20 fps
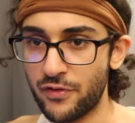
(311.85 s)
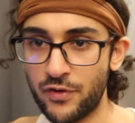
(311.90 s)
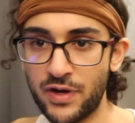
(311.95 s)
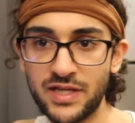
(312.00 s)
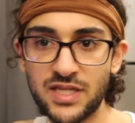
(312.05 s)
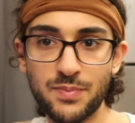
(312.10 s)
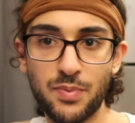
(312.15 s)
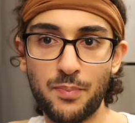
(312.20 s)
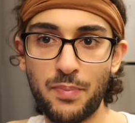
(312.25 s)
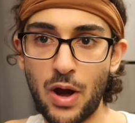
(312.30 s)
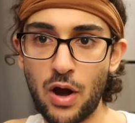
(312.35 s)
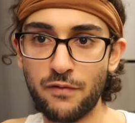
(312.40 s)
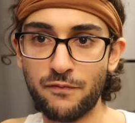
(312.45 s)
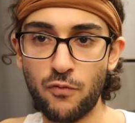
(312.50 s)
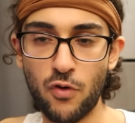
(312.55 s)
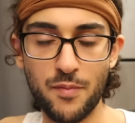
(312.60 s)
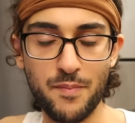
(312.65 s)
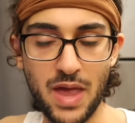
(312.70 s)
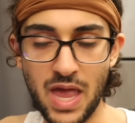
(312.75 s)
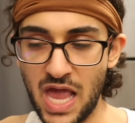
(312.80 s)
they need to prepare
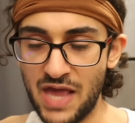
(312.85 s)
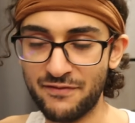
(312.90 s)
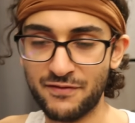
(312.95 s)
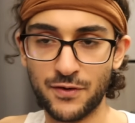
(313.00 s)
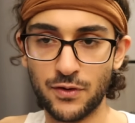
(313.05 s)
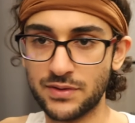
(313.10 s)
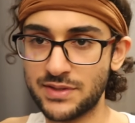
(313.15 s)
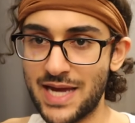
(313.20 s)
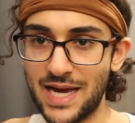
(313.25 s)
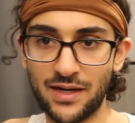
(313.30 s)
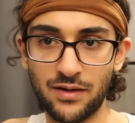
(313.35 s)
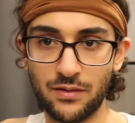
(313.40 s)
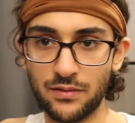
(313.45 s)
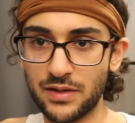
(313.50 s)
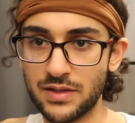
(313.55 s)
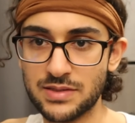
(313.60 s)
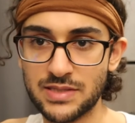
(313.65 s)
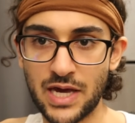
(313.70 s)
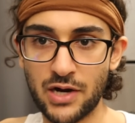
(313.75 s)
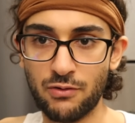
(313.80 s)
for, behavioral,
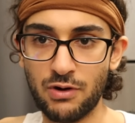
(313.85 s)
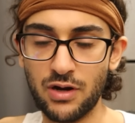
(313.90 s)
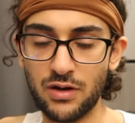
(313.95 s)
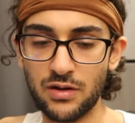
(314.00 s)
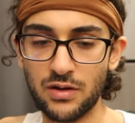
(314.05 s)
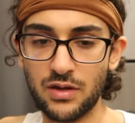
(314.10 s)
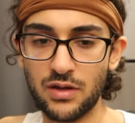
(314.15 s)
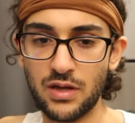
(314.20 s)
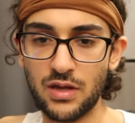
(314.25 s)
technical, etc.,